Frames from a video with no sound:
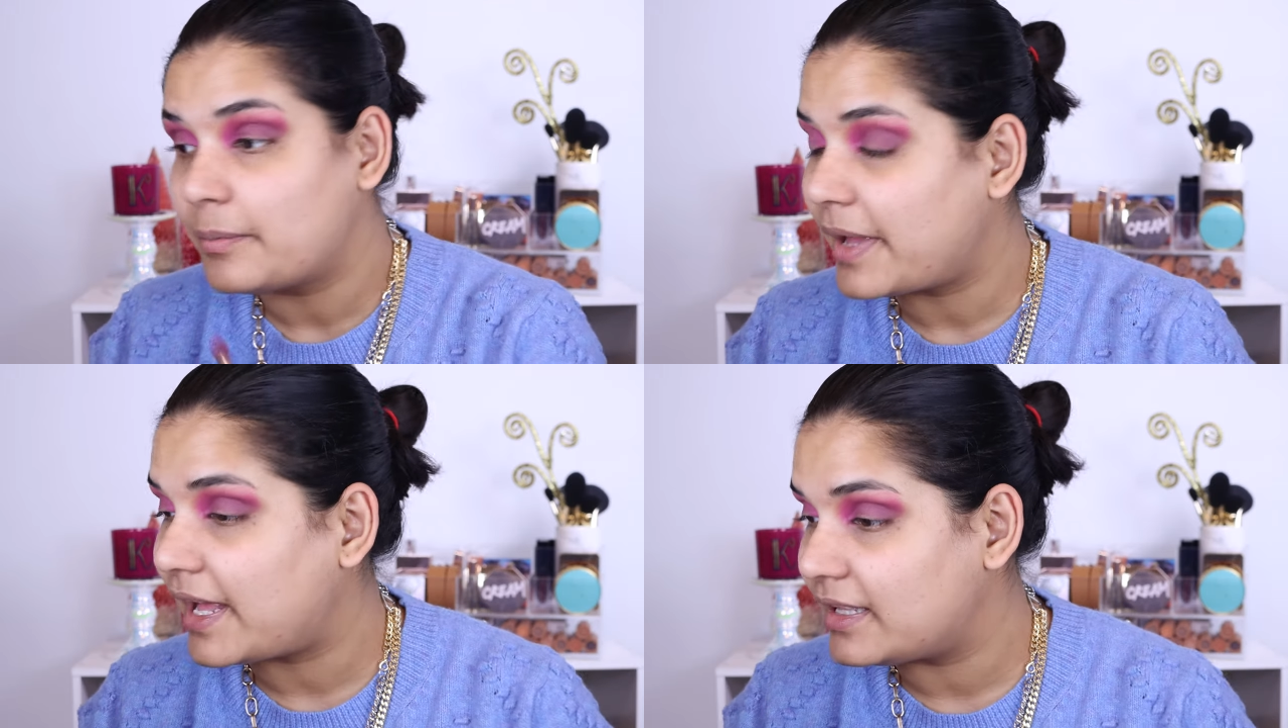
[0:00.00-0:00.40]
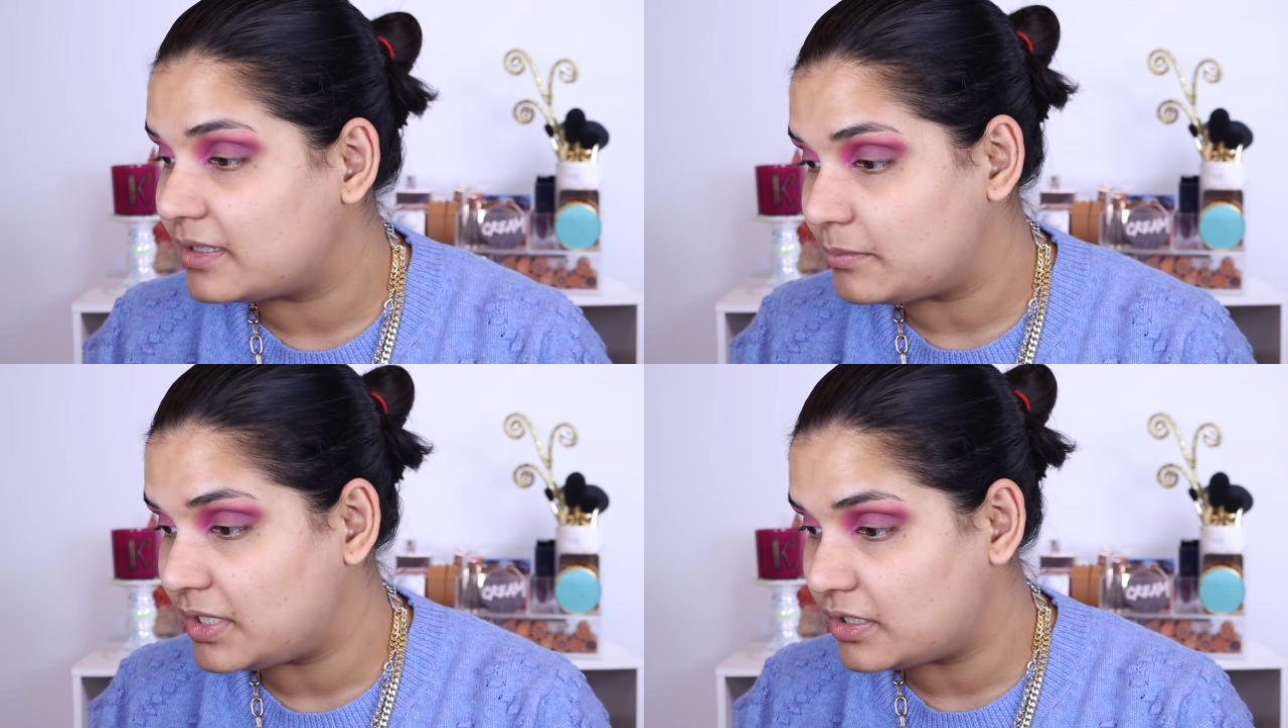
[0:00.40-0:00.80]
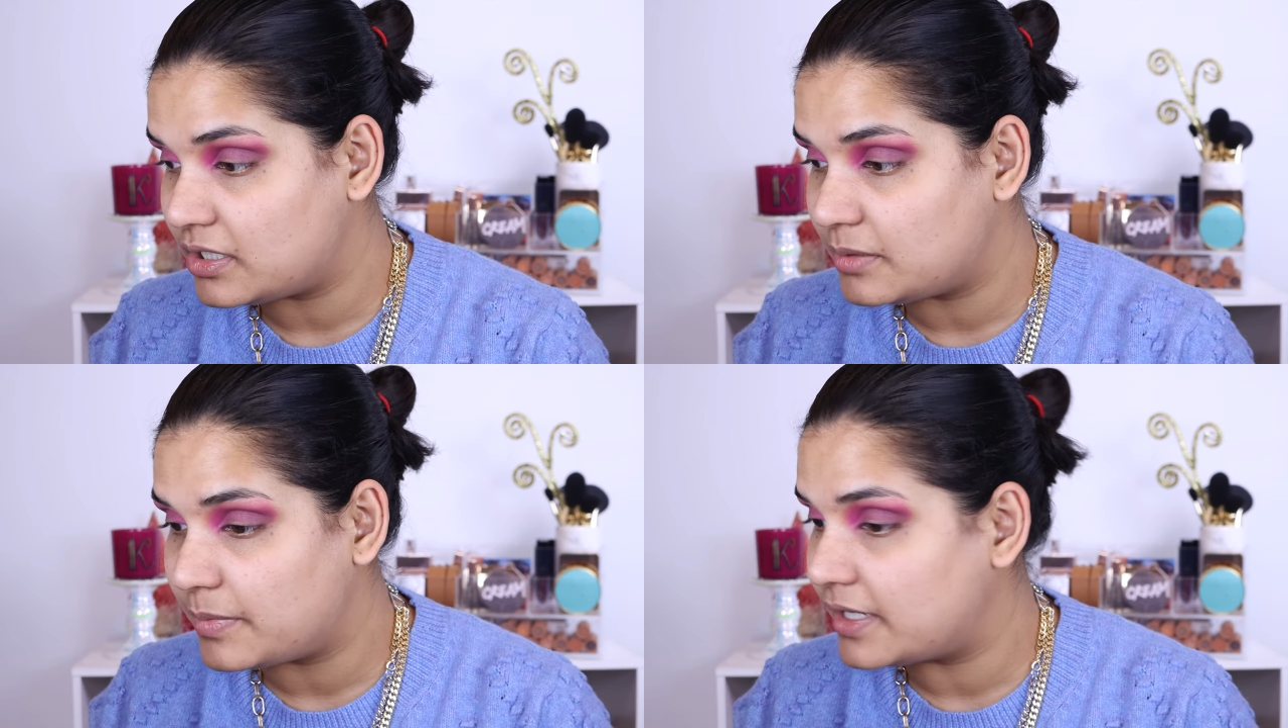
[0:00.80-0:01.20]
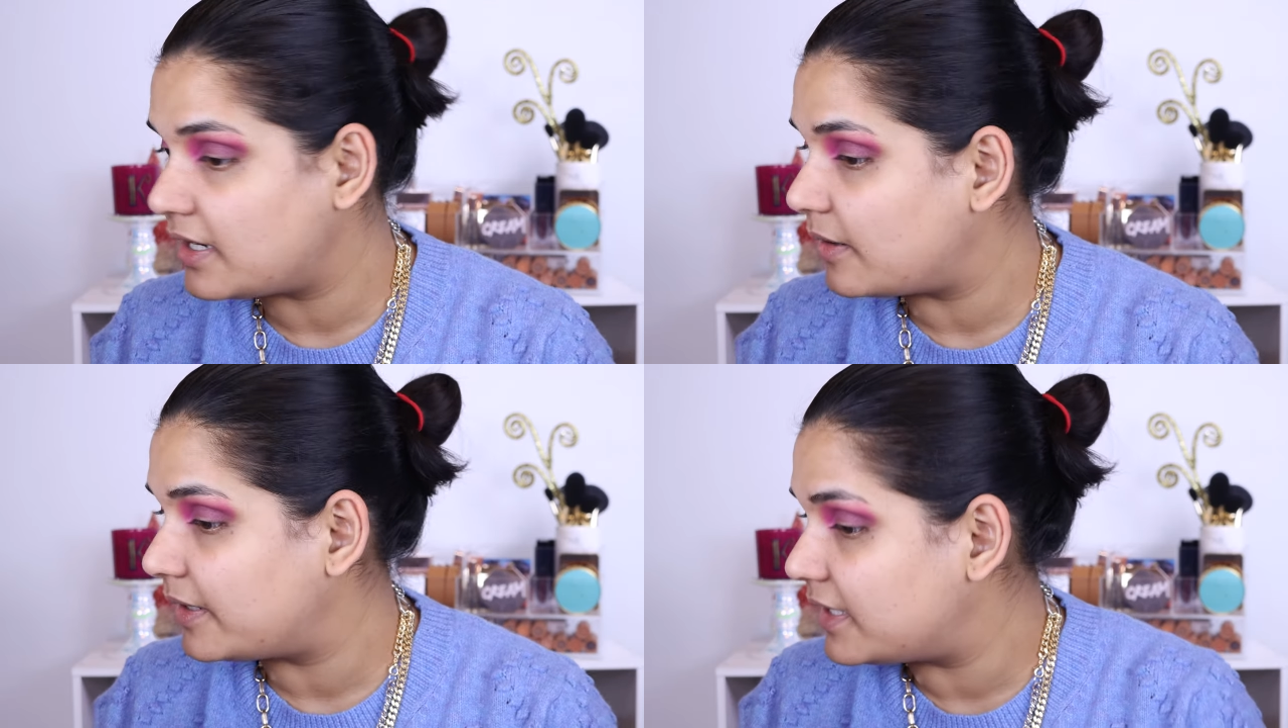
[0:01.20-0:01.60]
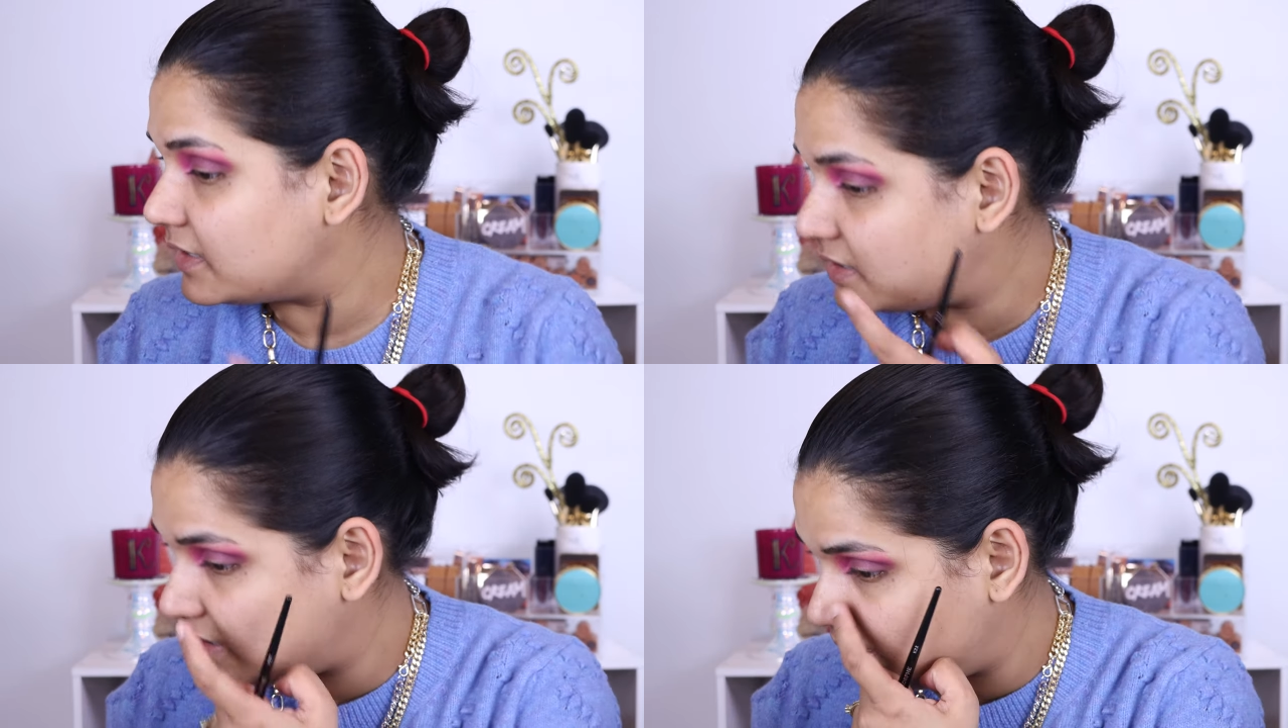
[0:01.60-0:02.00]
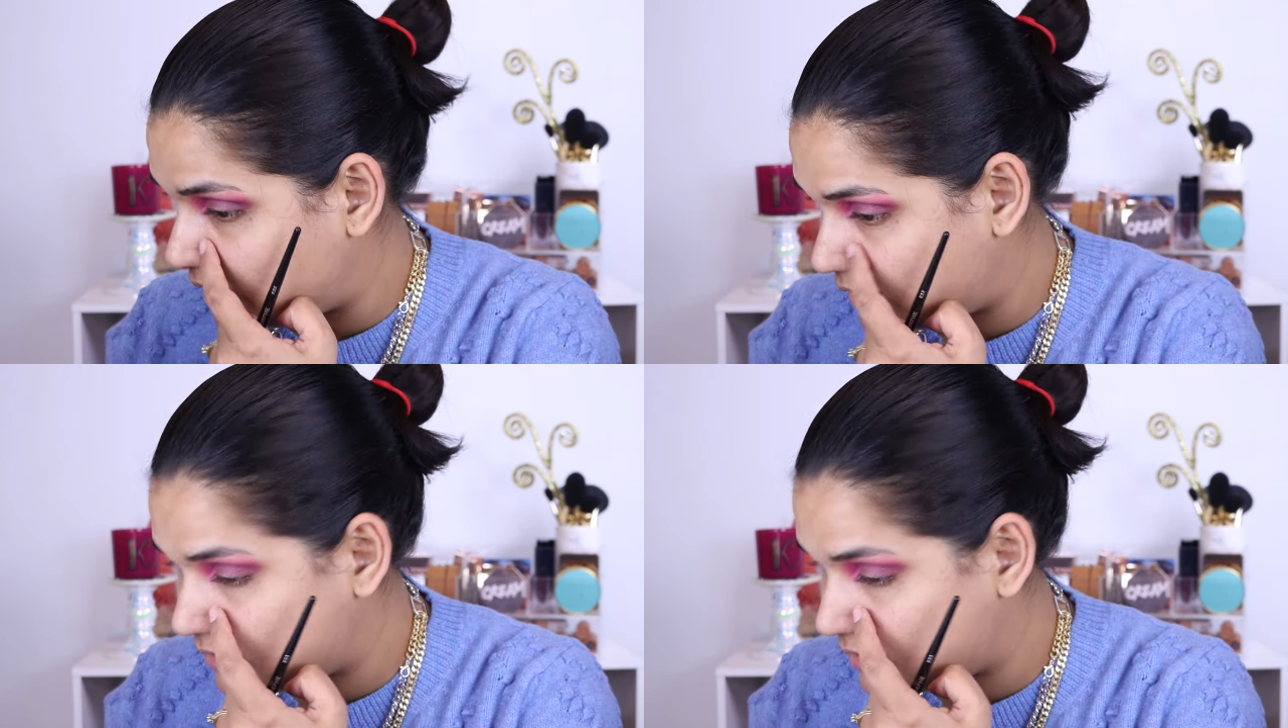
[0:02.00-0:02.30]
palette mirror, but now I can see in